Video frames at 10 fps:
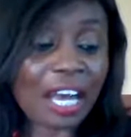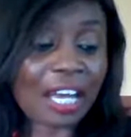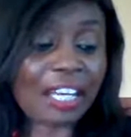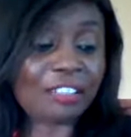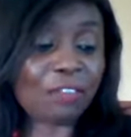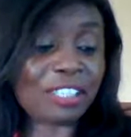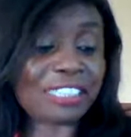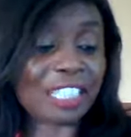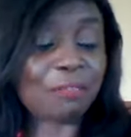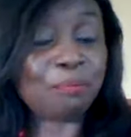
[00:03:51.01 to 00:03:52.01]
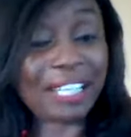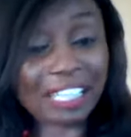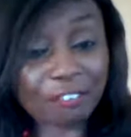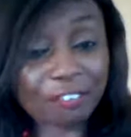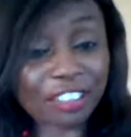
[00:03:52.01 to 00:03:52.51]
and what are the
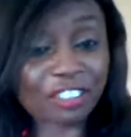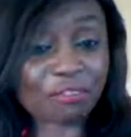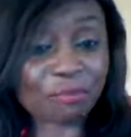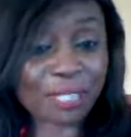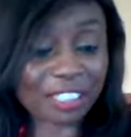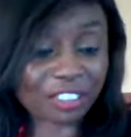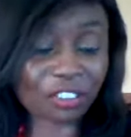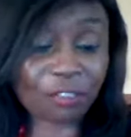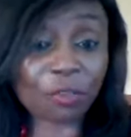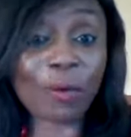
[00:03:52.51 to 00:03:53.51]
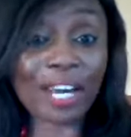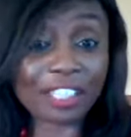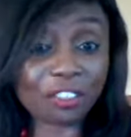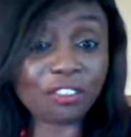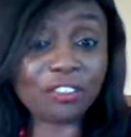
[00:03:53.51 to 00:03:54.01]
benefits of mentoring,
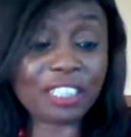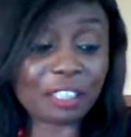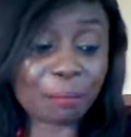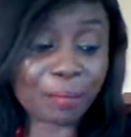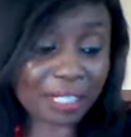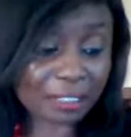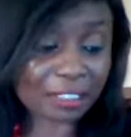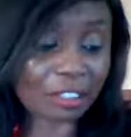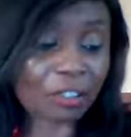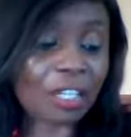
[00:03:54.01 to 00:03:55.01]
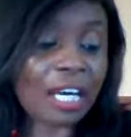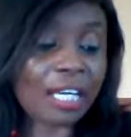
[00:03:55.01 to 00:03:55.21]
why do you need a mentor?